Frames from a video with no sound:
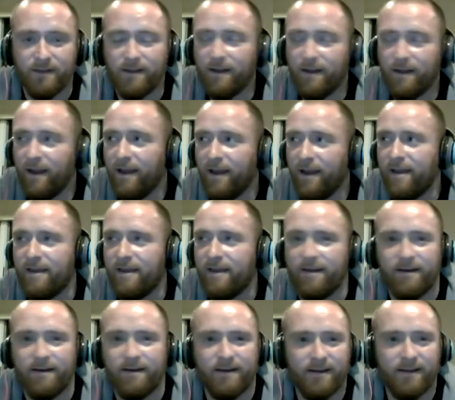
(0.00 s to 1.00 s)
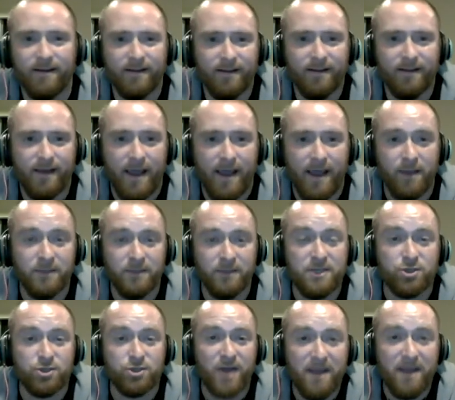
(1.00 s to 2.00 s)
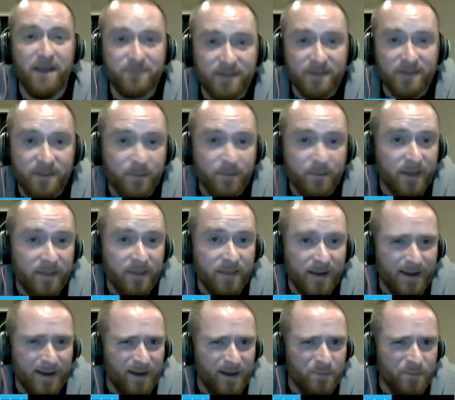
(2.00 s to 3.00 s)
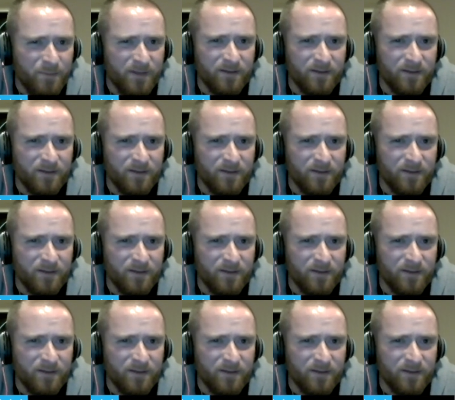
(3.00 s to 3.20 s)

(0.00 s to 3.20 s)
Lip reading: Yeah. And I only drafted him. I think I got him in the